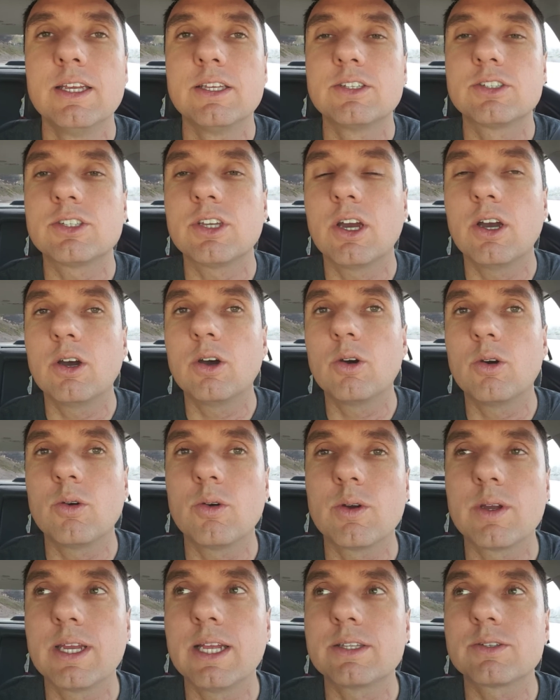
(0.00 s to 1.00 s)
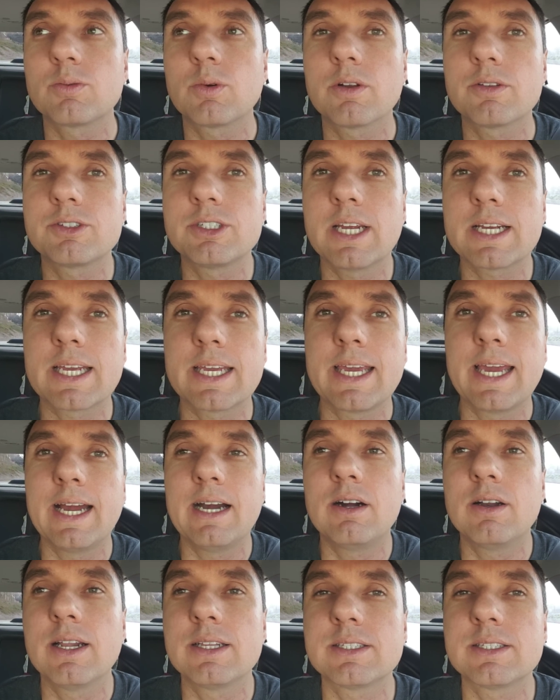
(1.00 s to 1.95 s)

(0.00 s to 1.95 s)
So it's worth checking out.